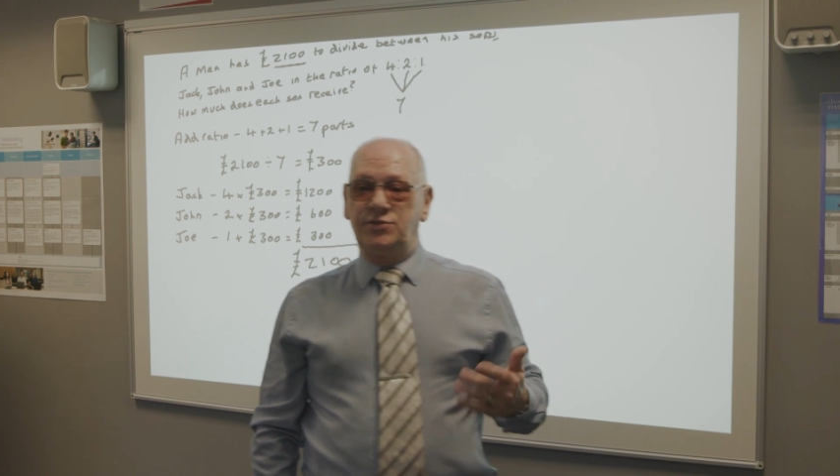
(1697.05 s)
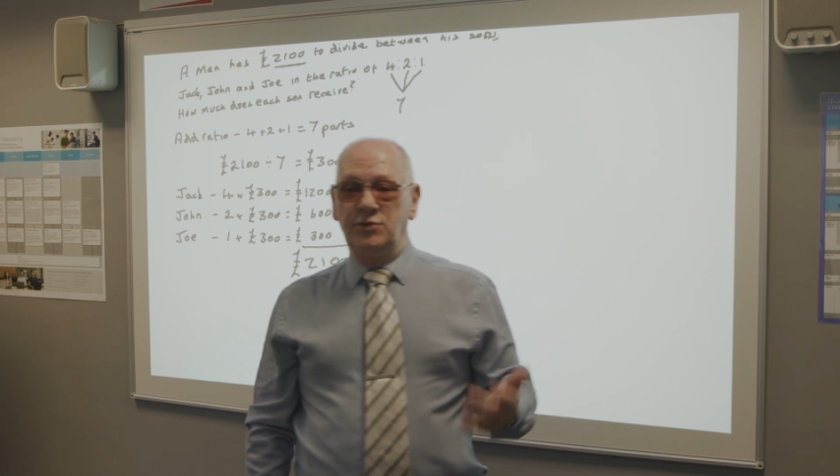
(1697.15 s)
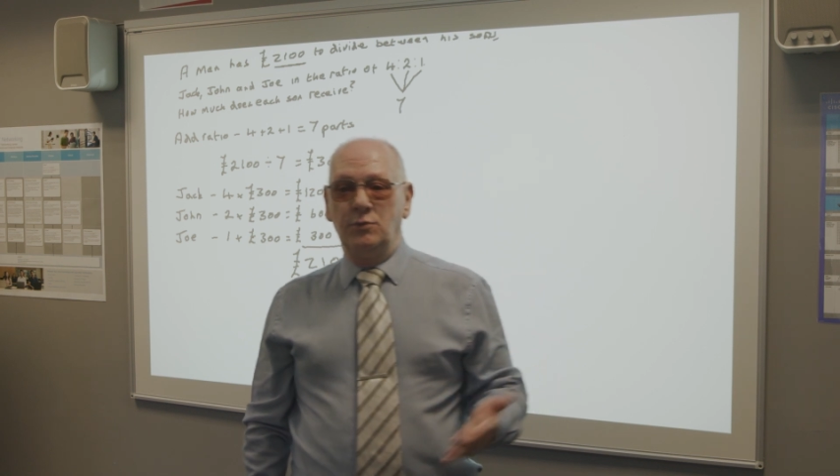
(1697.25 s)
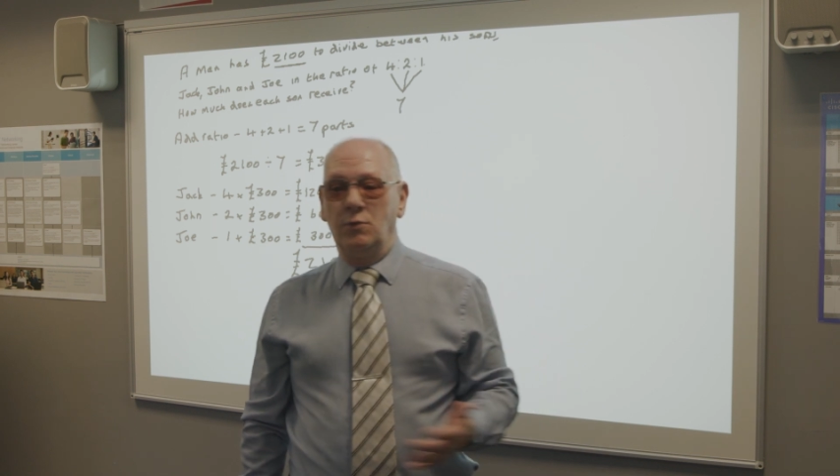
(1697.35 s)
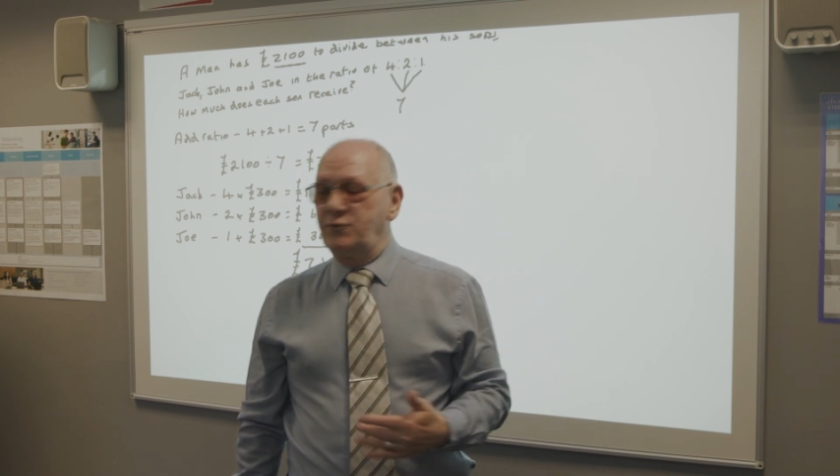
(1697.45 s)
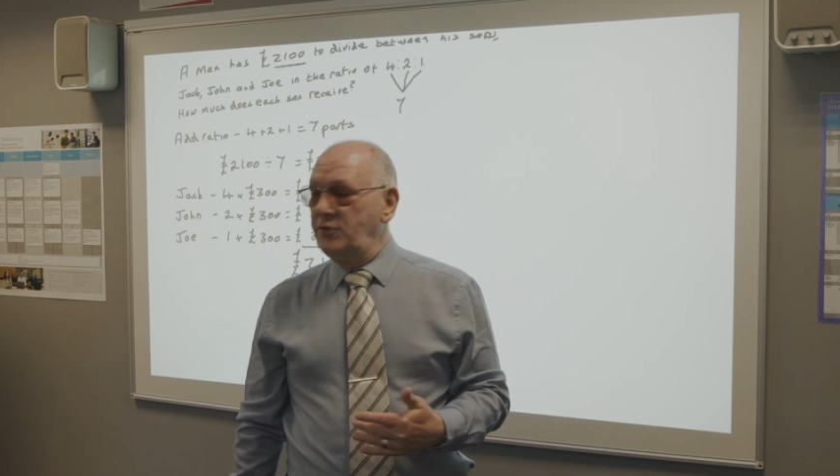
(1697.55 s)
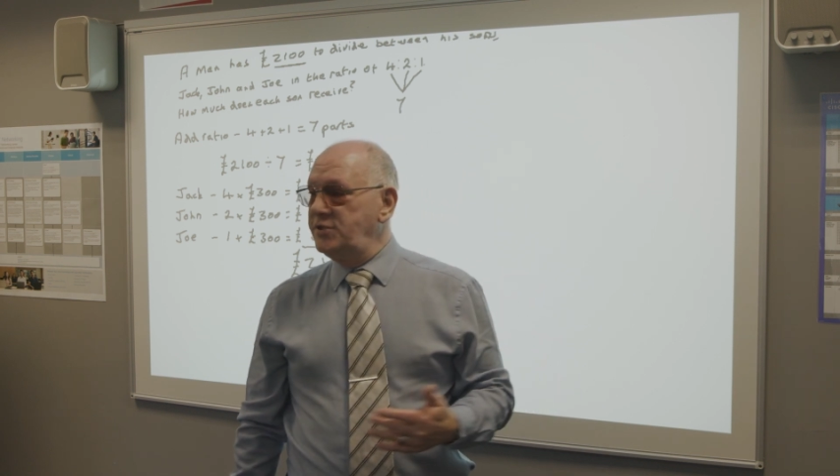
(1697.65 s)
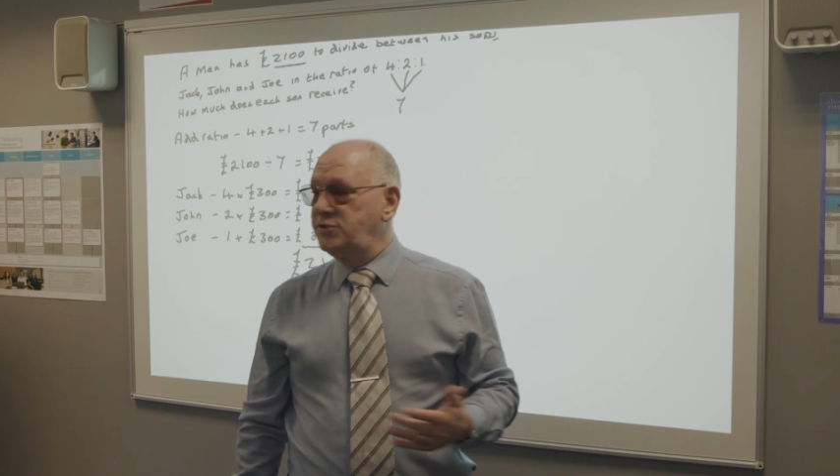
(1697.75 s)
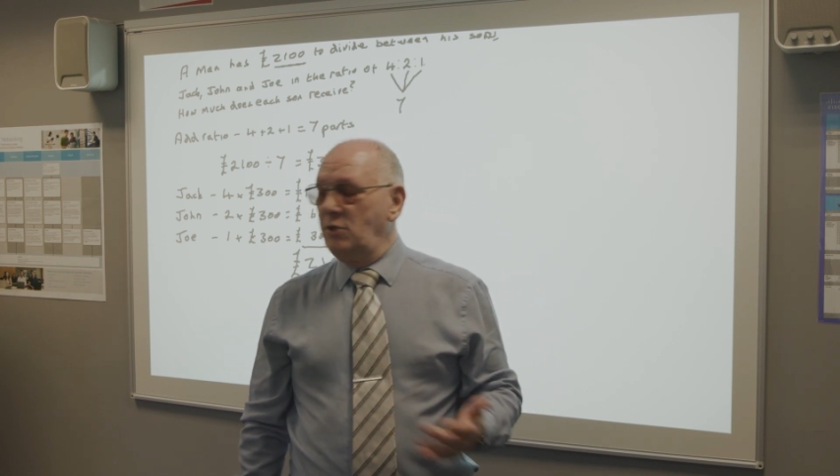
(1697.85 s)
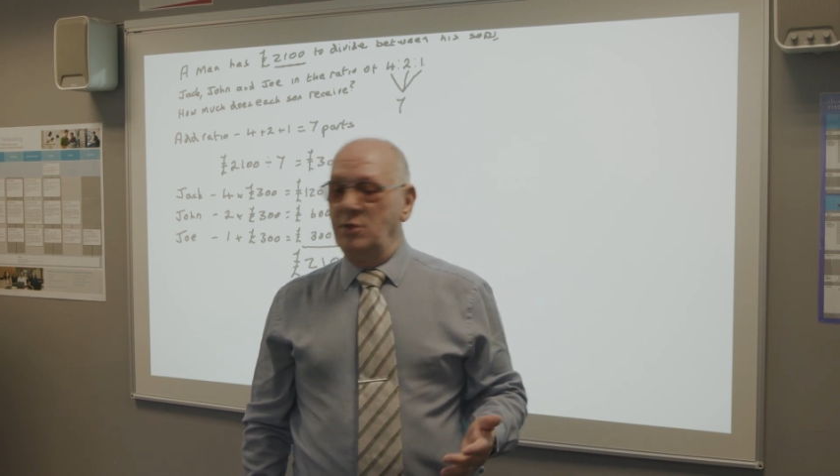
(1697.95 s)
2 or 3
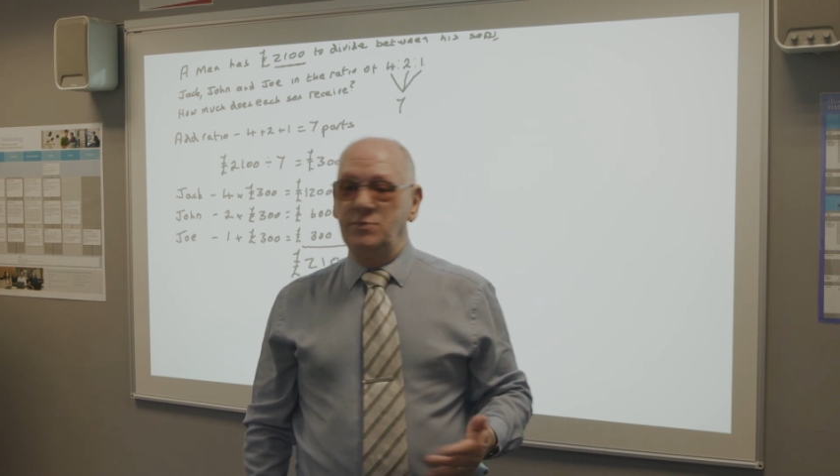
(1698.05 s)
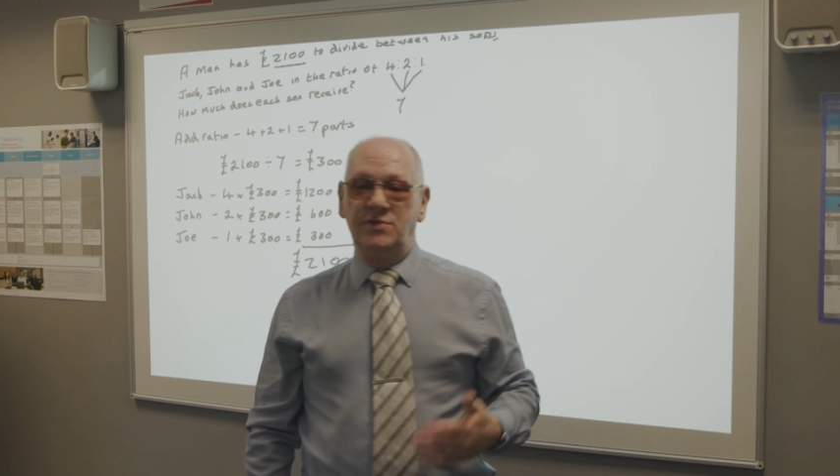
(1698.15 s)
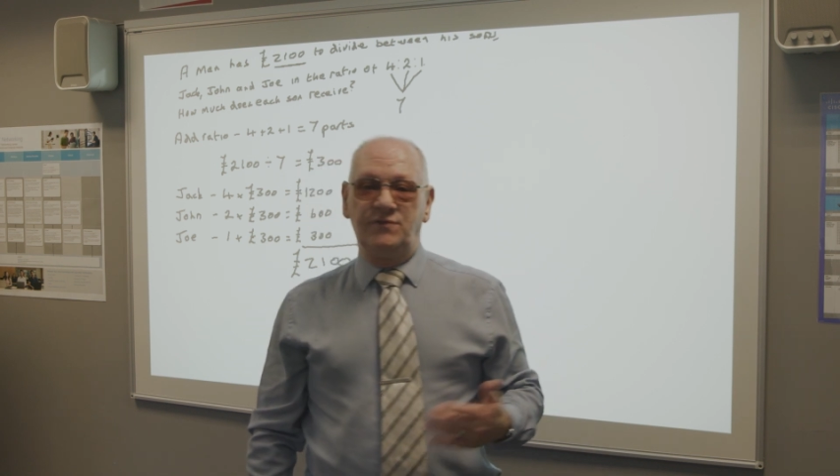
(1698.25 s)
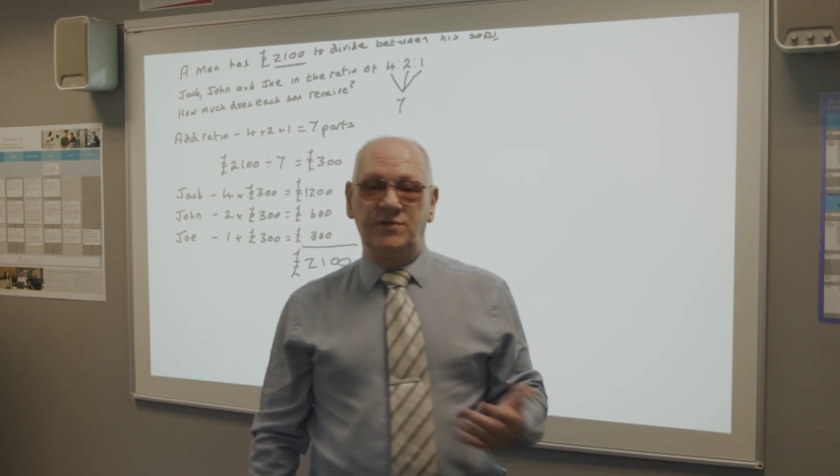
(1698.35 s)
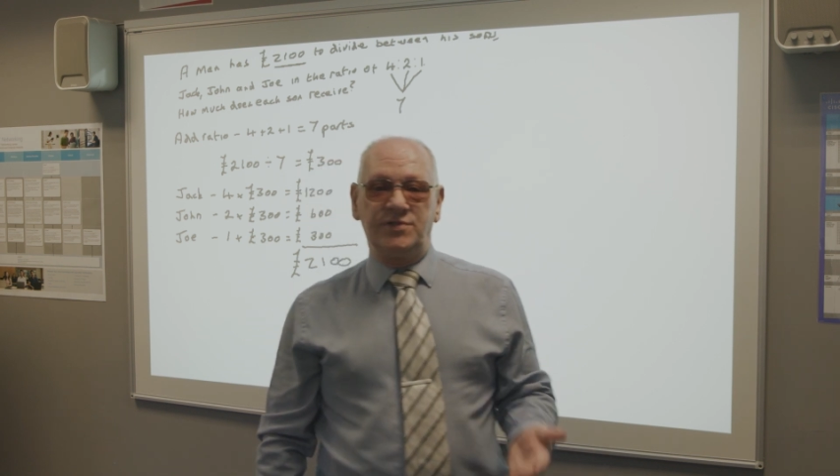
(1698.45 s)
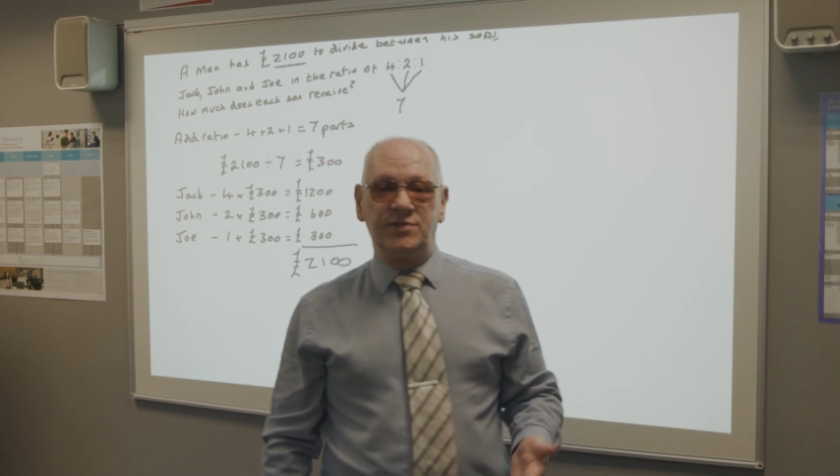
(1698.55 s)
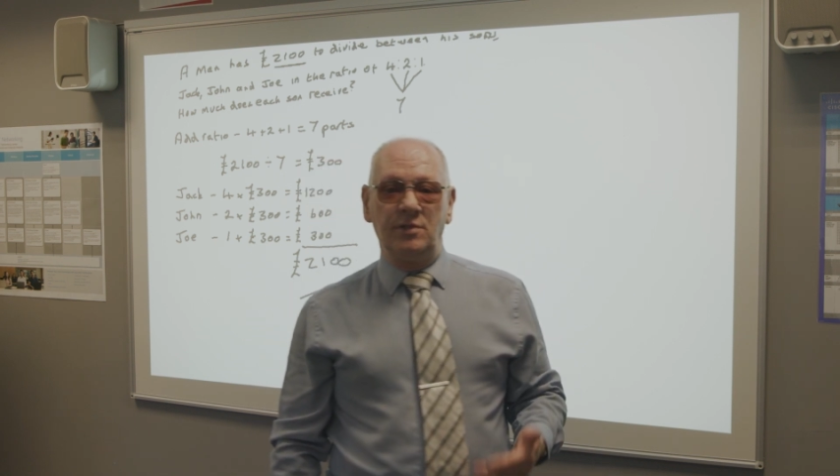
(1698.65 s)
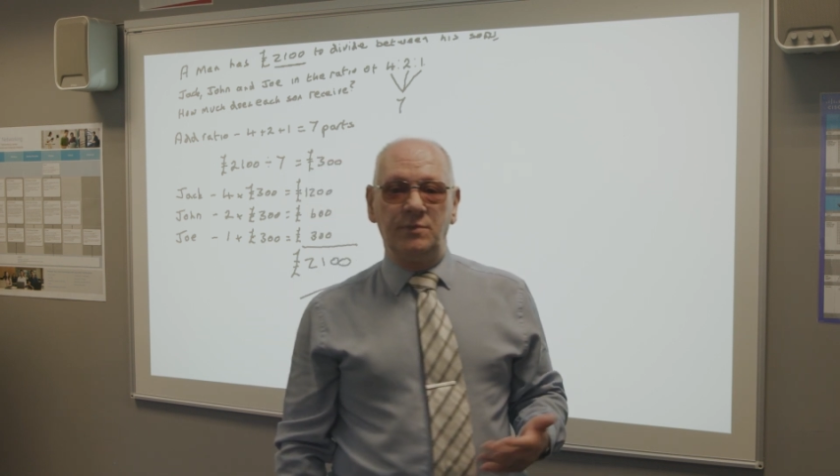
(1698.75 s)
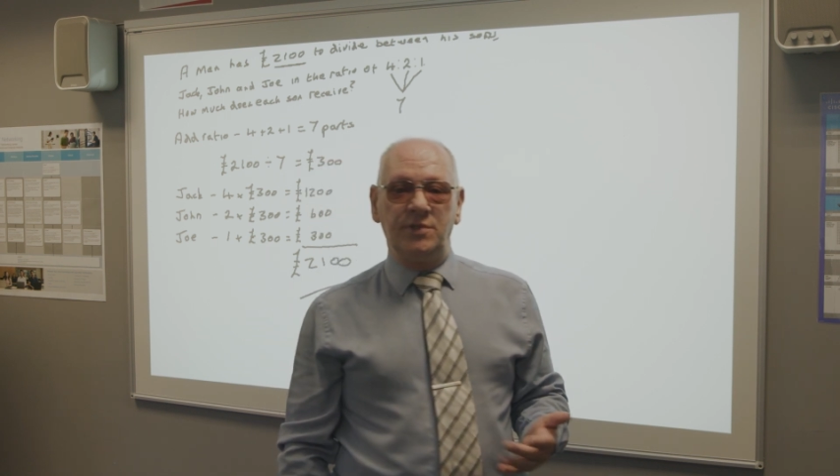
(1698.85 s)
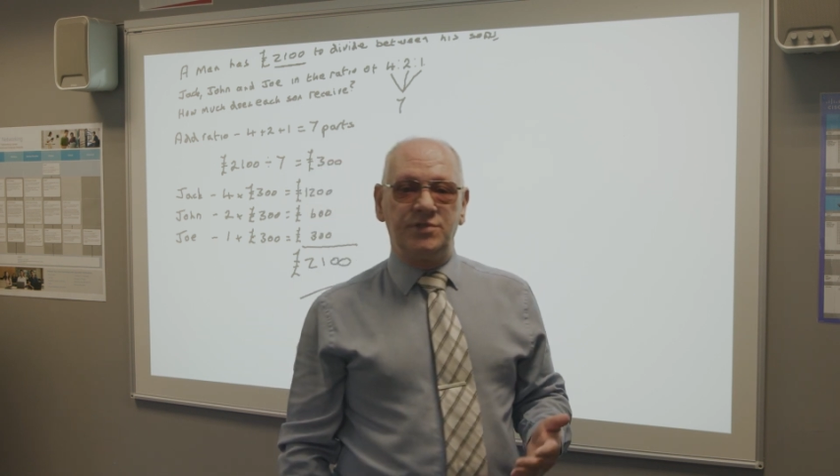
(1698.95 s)
times if it's still
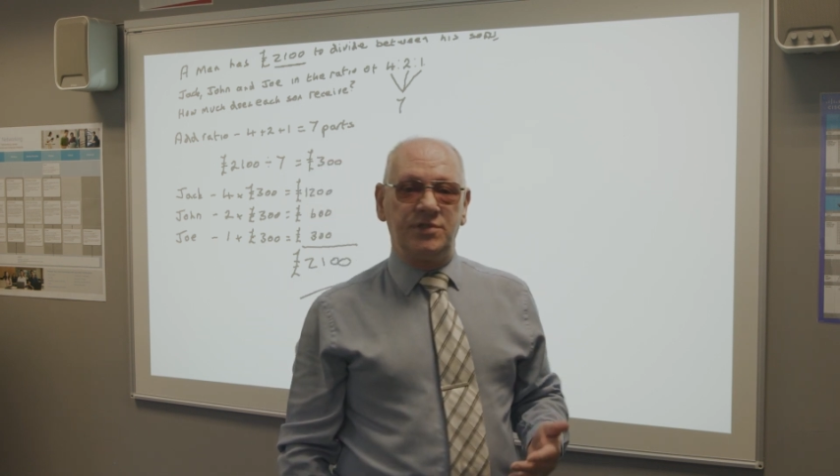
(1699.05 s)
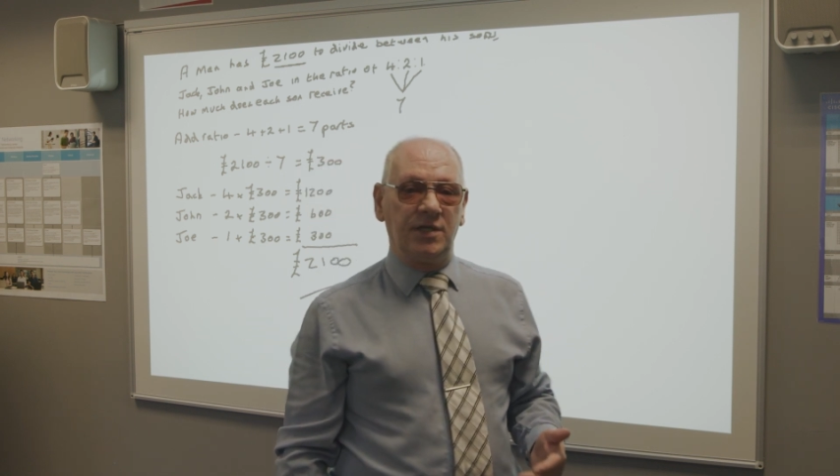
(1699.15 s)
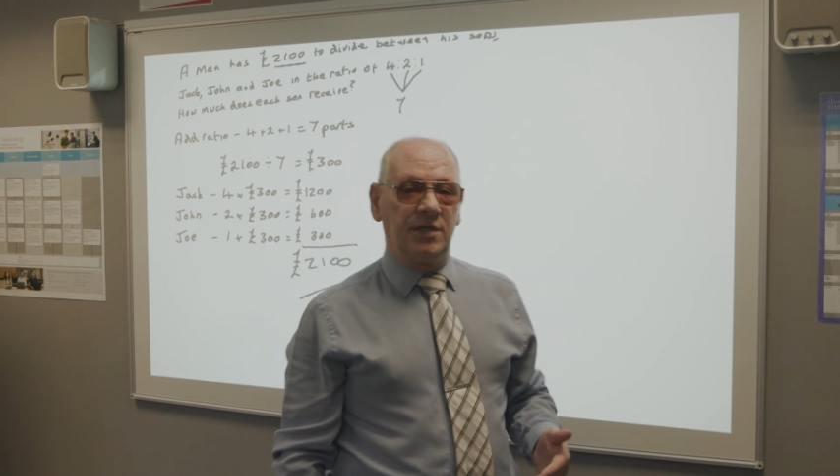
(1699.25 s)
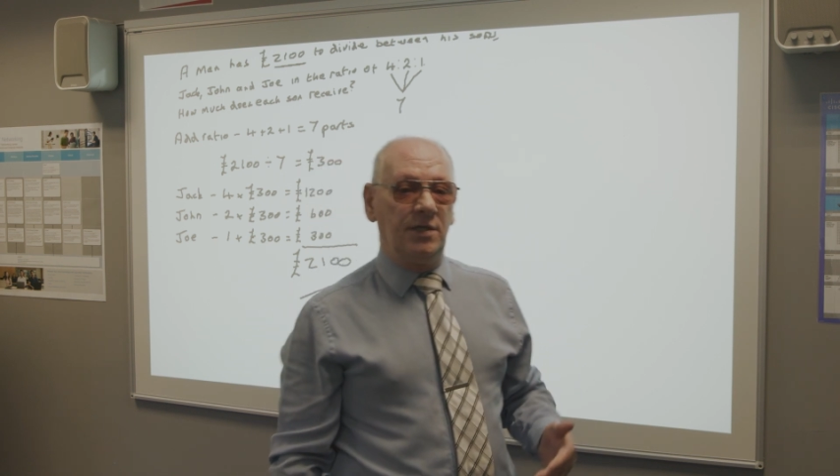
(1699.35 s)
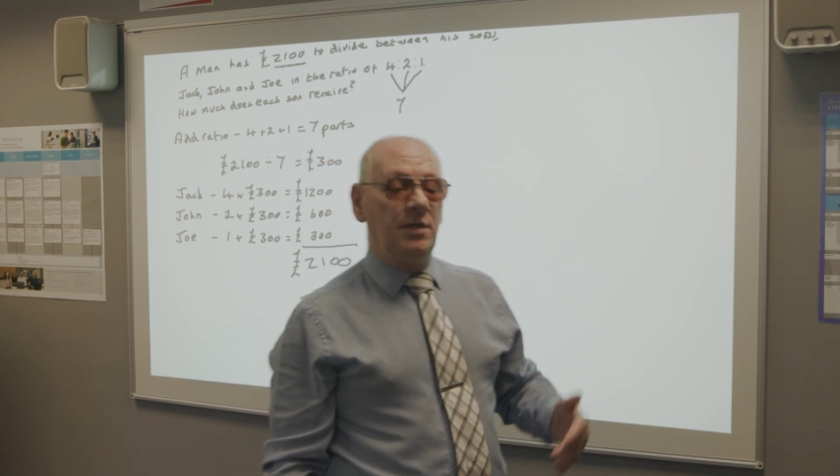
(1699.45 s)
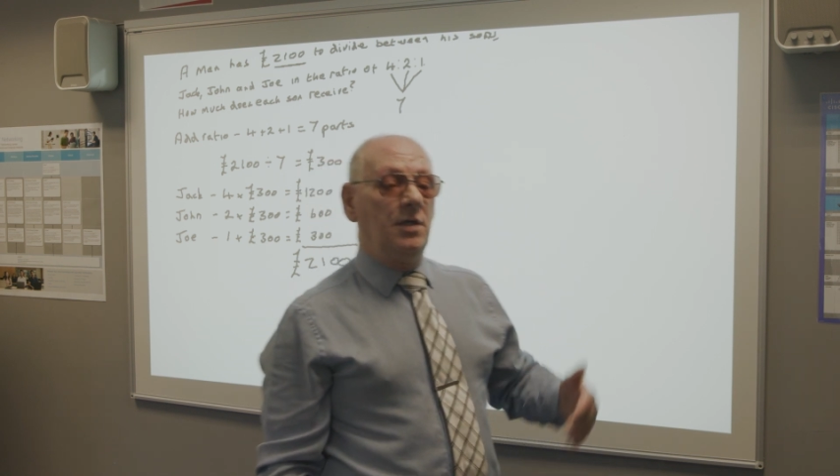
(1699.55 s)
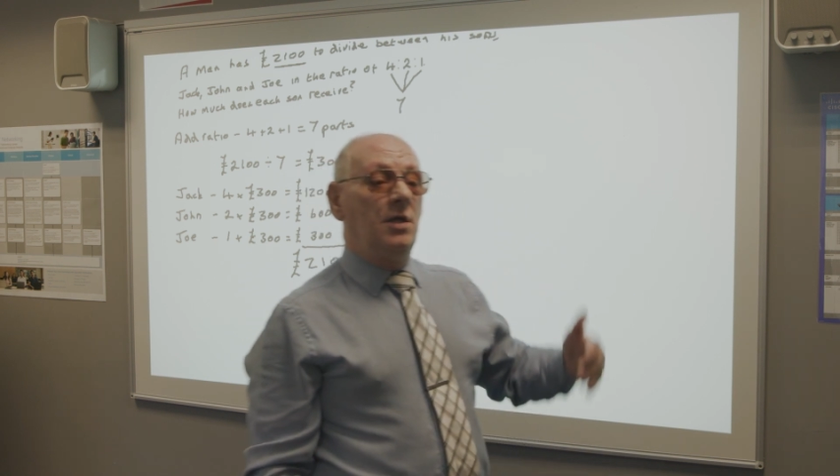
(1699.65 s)
a bit sticky.